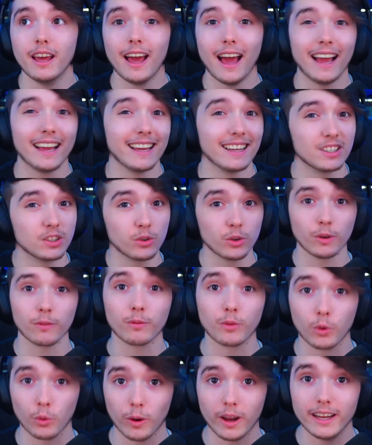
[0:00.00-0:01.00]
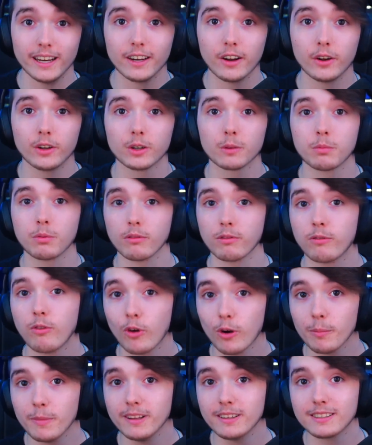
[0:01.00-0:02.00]
I guess, sort of graded on your
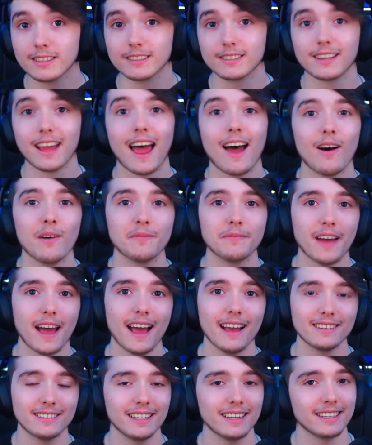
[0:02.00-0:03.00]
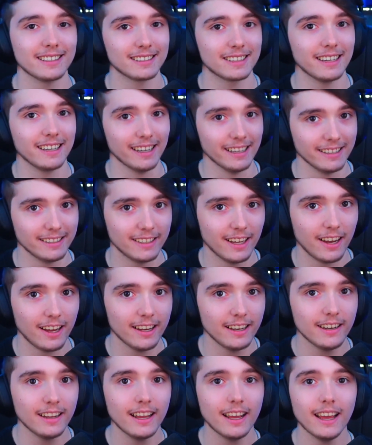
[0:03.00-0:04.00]
performance, is how fast tickets can get
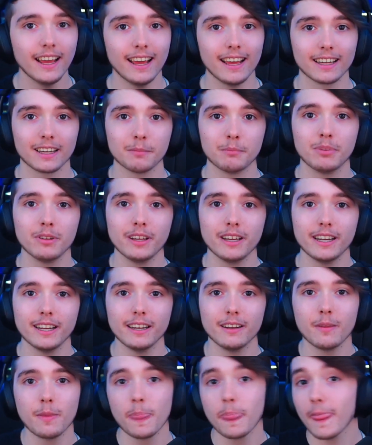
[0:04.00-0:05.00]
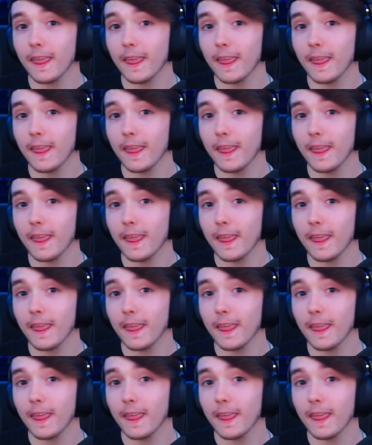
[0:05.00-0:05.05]
done and completed.